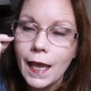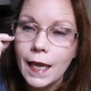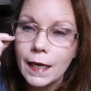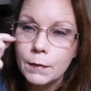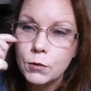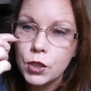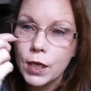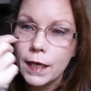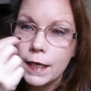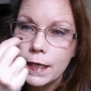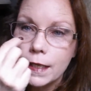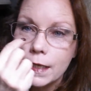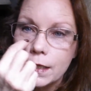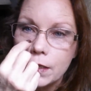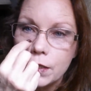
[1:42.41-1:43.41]
and I'm trying to
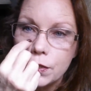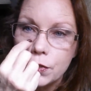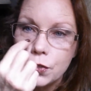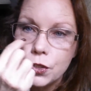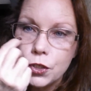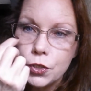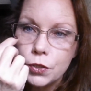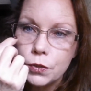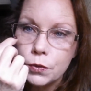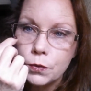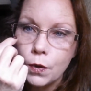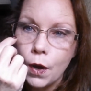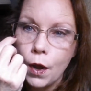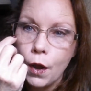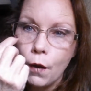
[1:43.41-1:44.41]
get used to
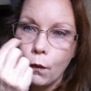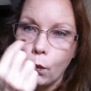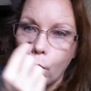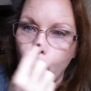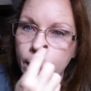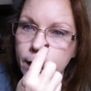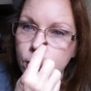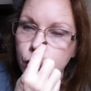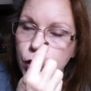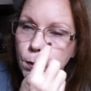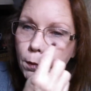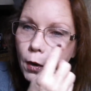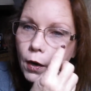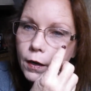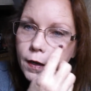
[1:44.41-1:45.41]
which
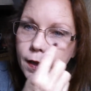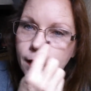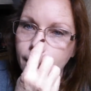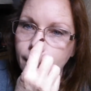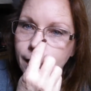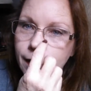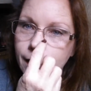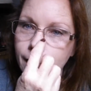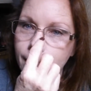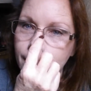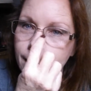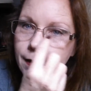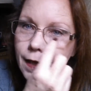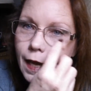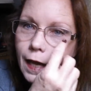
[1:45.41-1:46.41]
part of the lens